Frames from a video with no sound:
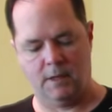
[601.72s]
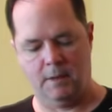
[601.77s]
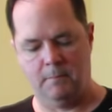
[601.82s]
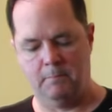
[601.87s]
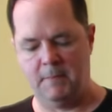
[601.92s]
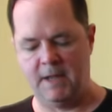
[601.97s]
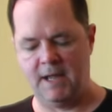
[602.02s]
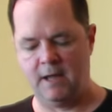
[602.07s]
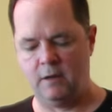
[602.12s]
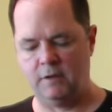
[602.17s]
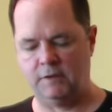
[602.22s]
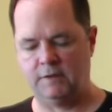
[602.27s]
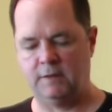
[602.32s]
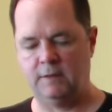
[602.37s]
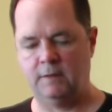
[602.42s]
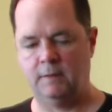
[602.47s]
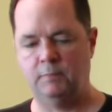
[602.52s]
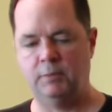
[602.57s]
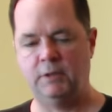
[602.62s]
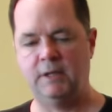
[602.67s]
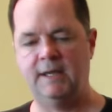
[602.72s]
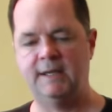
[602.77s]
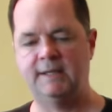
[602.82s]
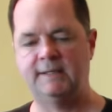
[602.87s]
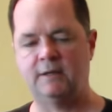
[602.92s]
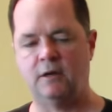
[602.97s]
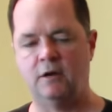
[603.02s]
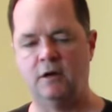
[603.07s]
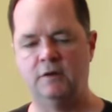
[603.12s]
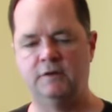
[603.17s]
mount
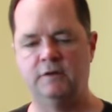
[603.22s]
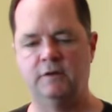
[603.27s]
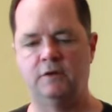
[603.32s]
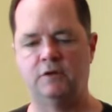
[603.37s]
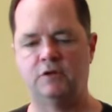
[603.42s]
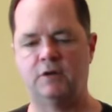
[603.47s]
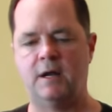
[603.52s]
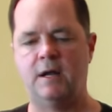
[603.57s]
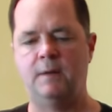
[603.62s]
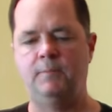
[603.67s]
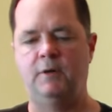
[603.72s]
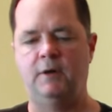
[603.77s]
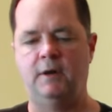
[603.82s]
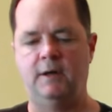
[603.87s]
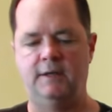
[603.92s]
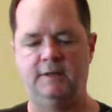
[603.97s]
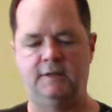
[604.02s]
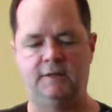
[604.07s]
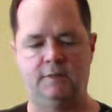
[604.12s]
placed onto the tripod, is